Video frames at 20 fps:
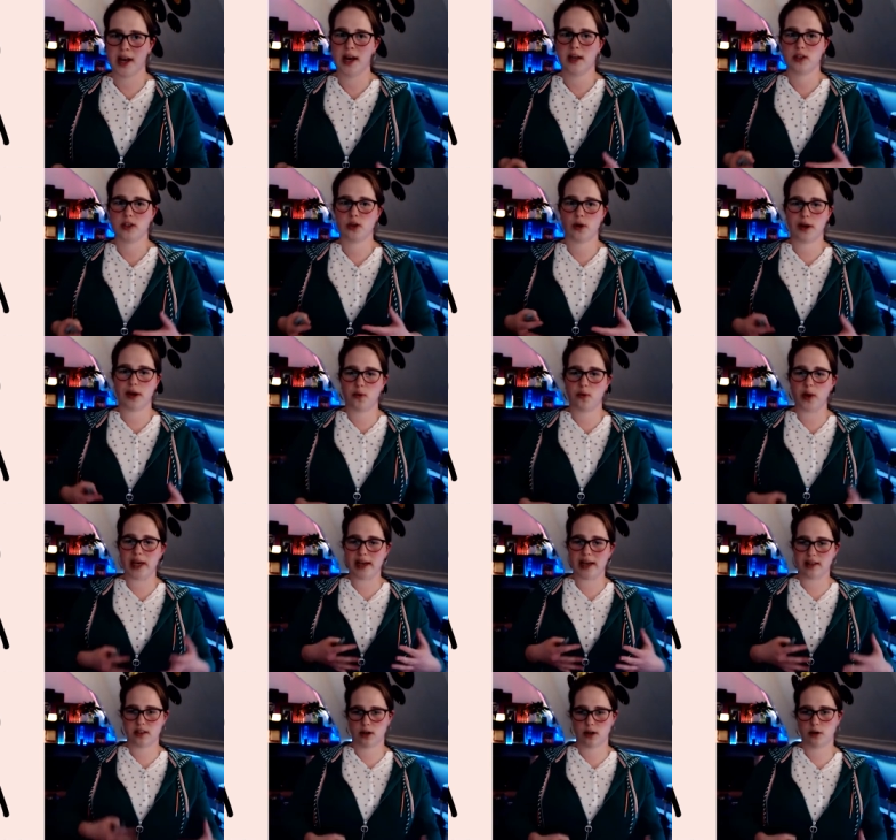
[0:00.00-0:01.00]
So if we
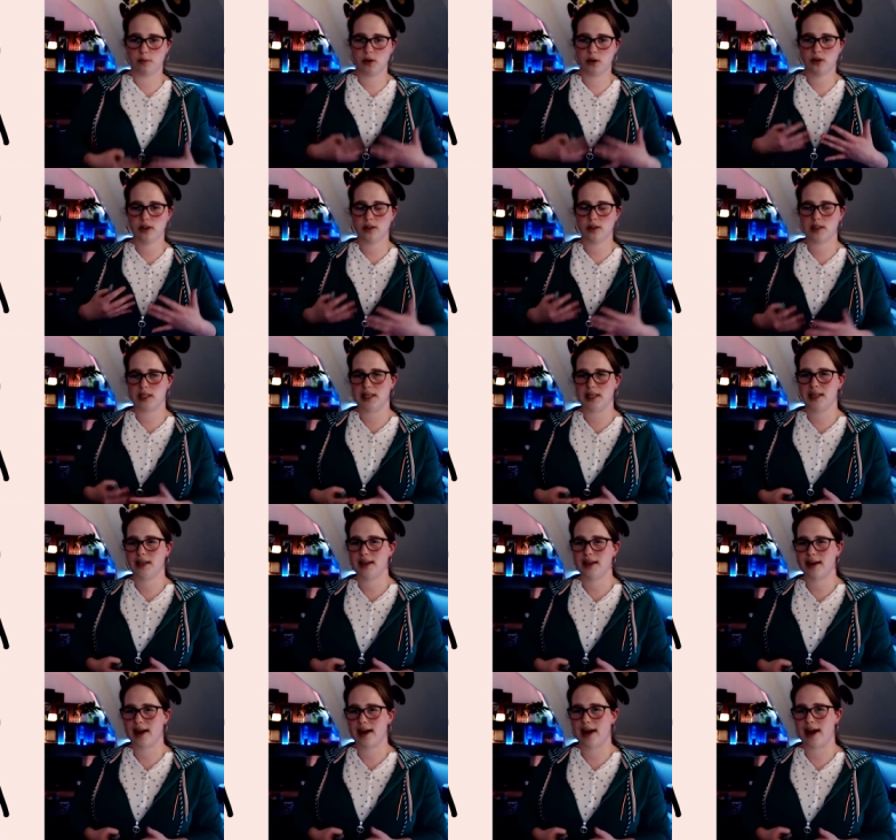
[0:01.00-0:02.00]
as a
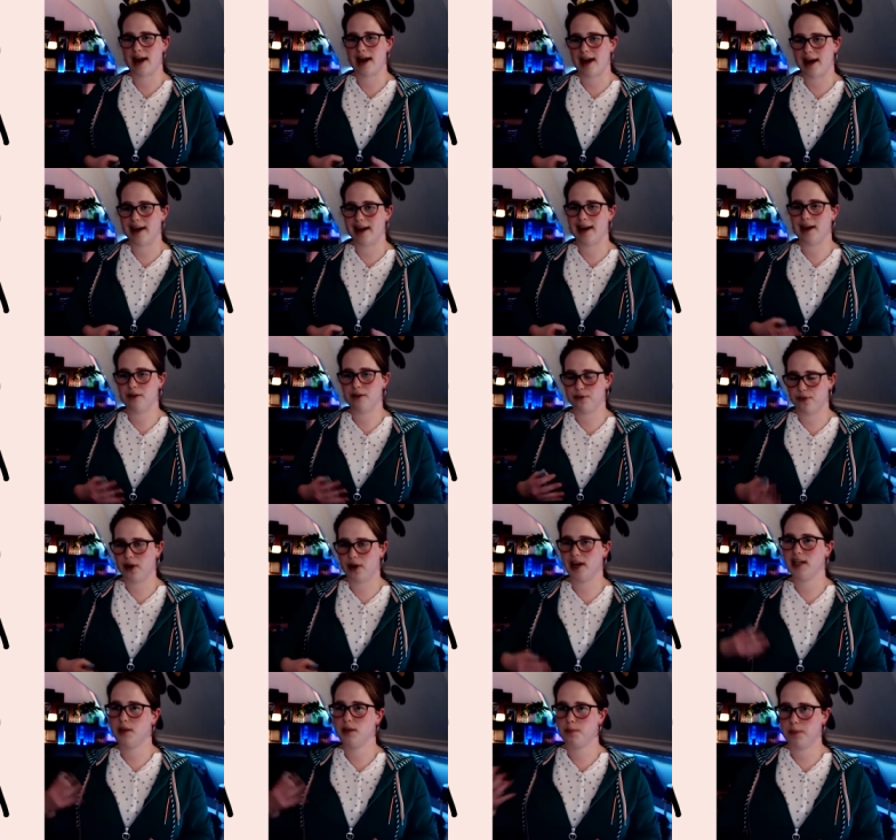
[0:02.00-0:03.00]
community
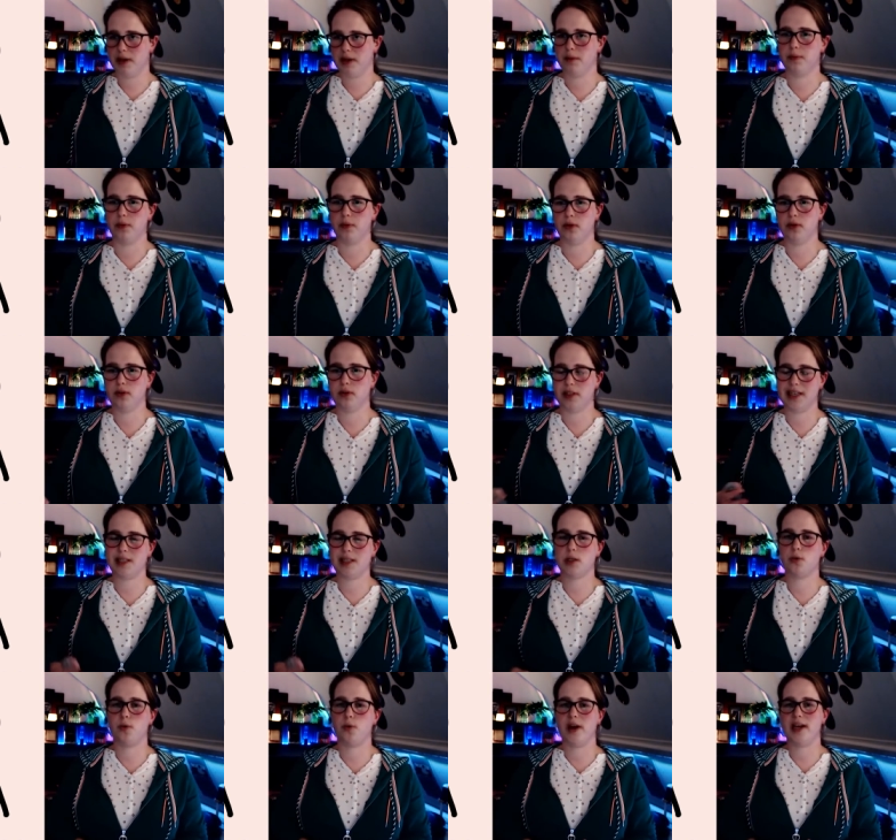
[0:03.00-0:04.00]
invite people
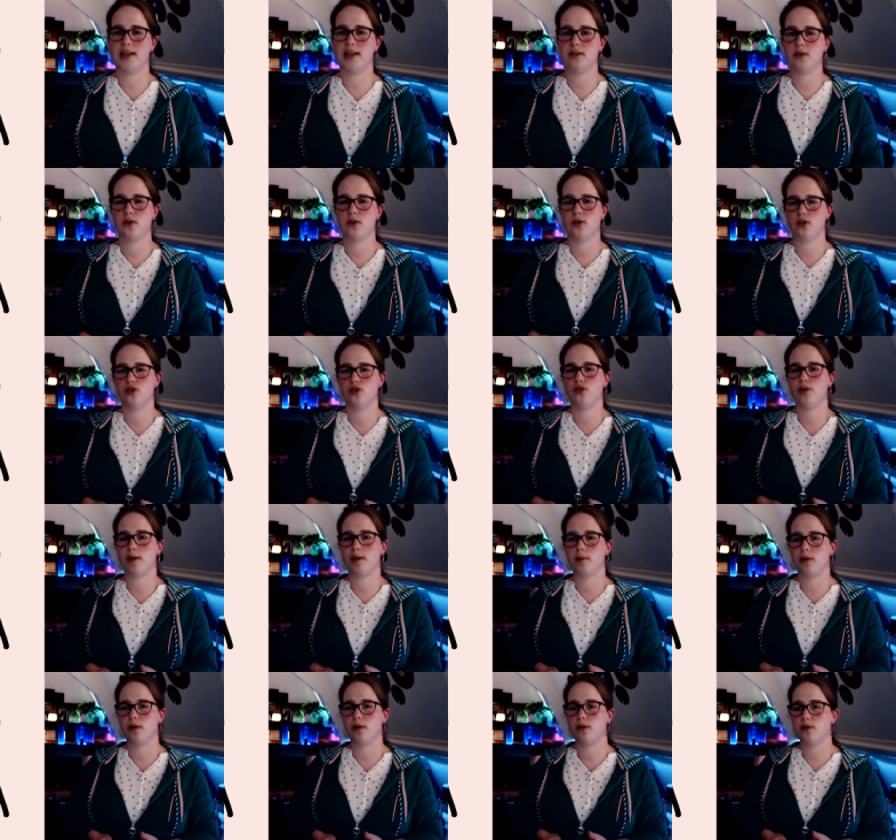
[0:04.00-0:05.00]
this way to
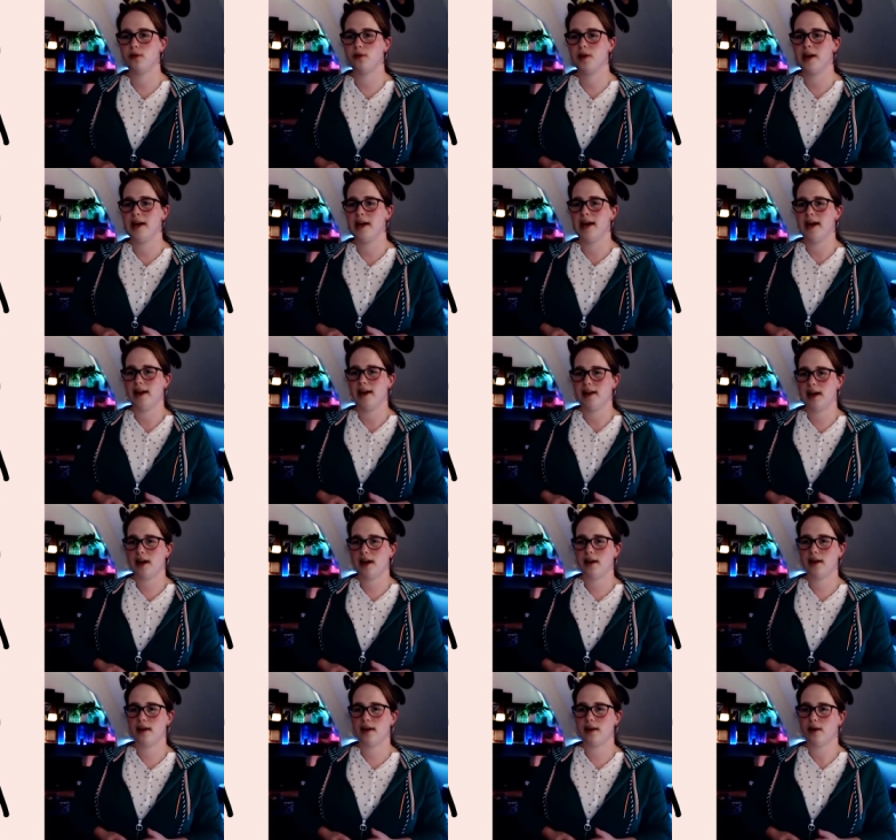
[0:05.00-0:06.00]
contribute,
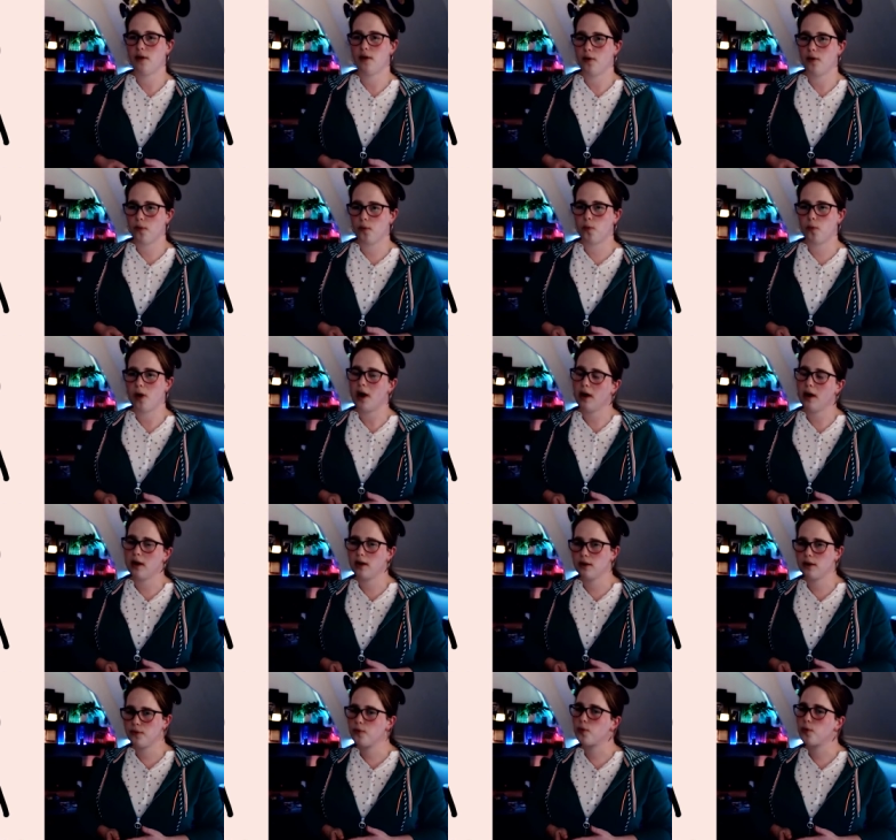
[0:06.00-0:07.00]
they
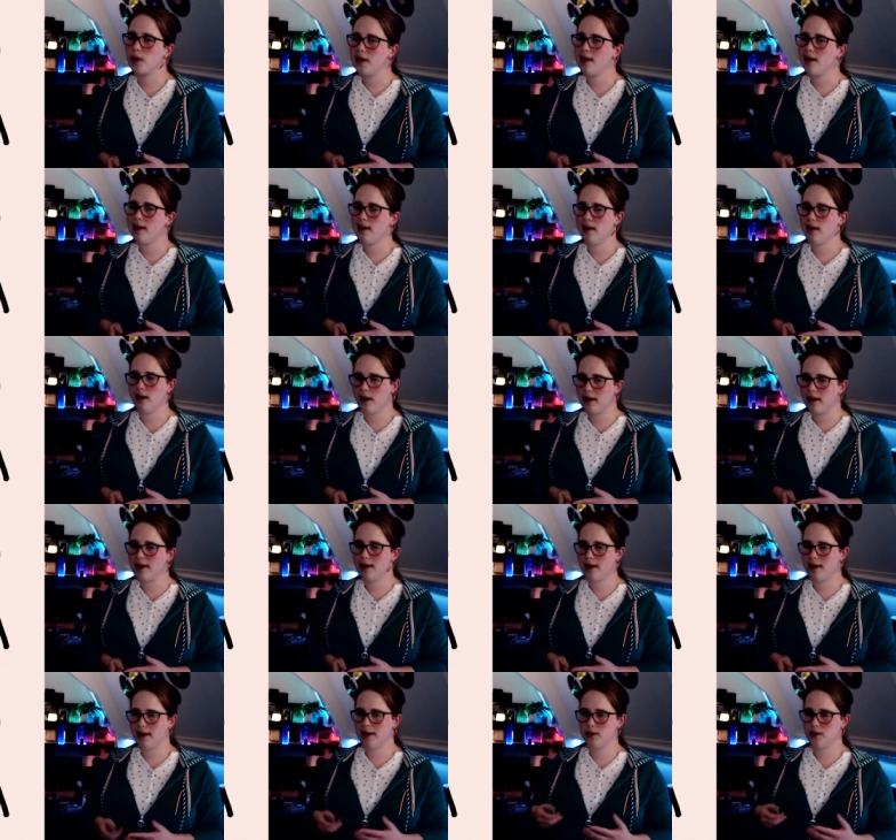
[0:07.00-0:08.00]
are really
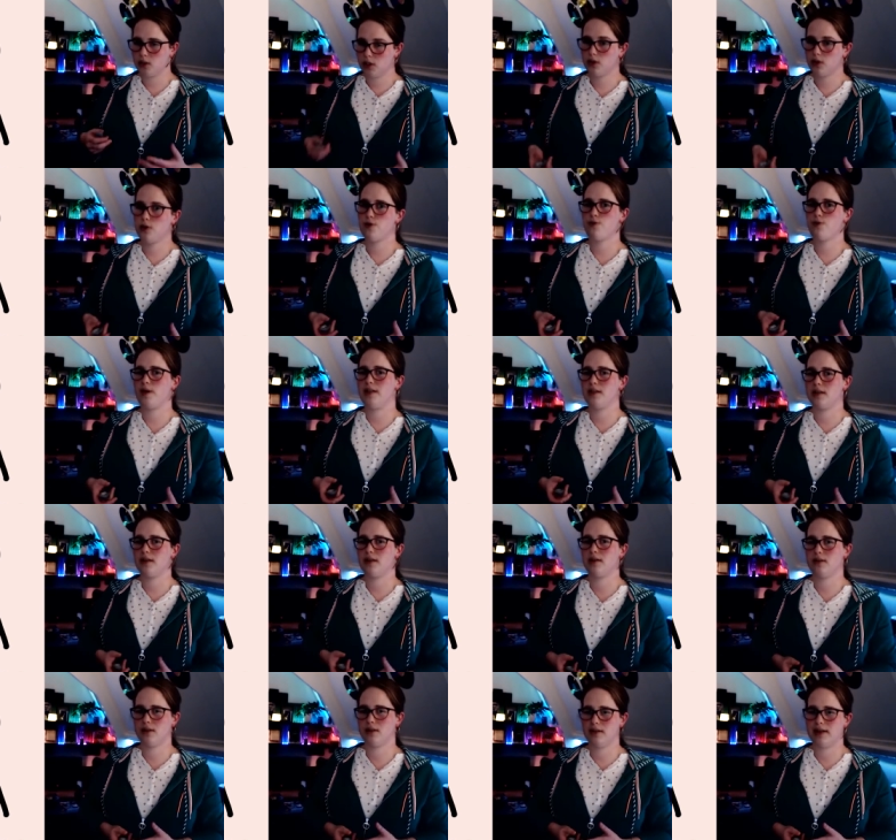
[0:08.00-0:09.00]
likely to do it
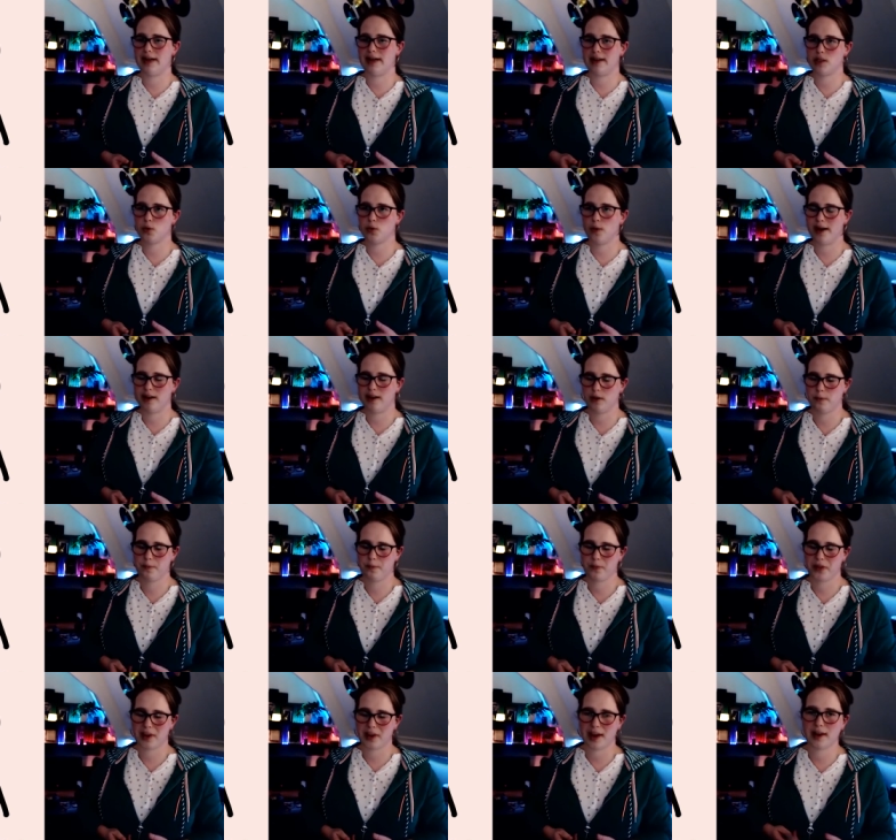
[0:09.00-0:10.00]
as well.
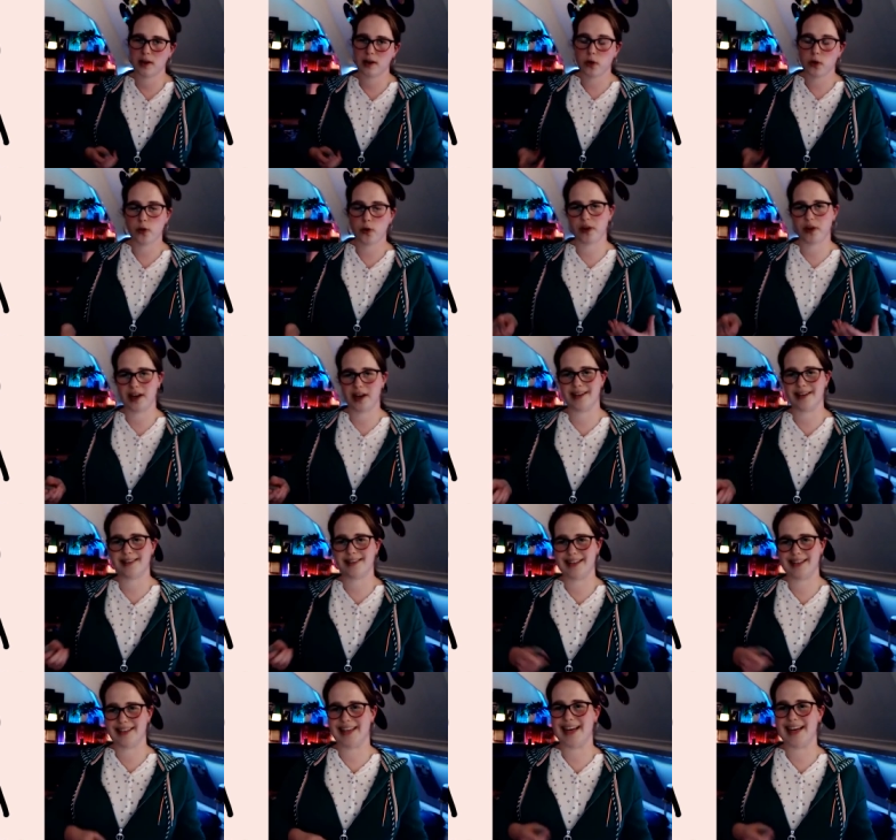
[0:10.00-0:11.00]
And the cool thing is
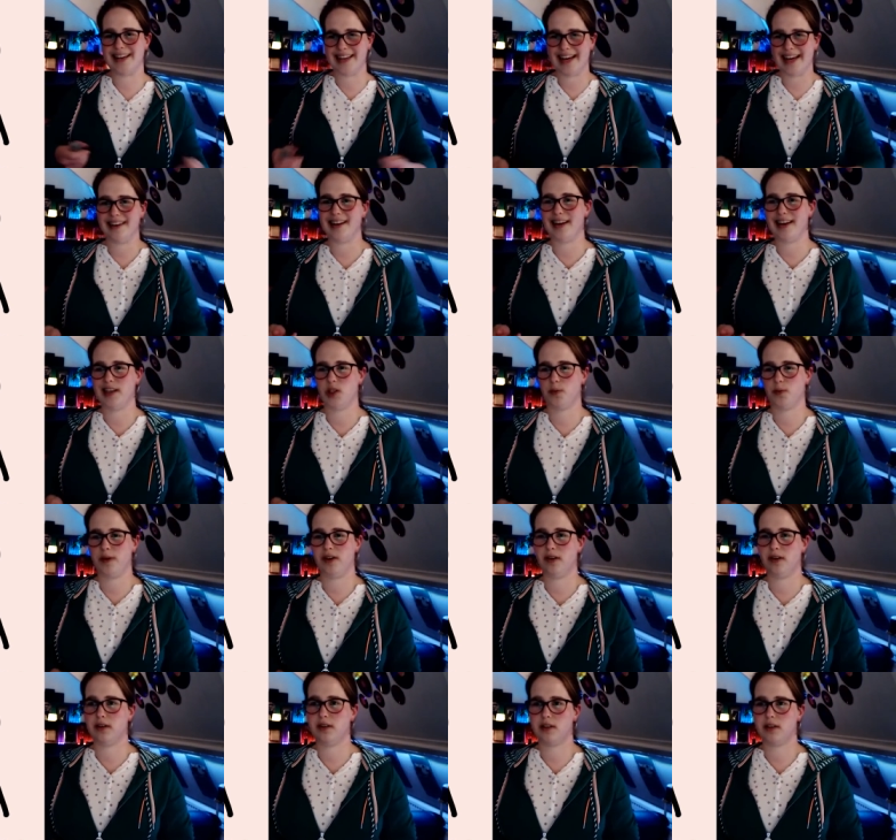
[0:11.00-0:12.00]
that they then
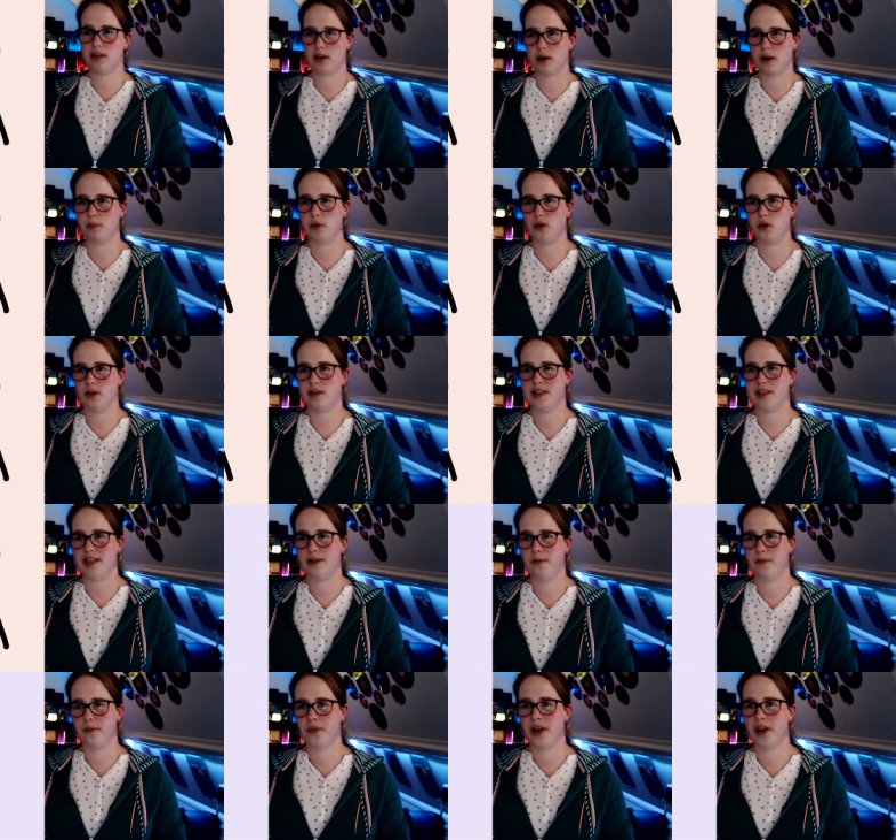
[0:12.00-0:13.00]
experience the community.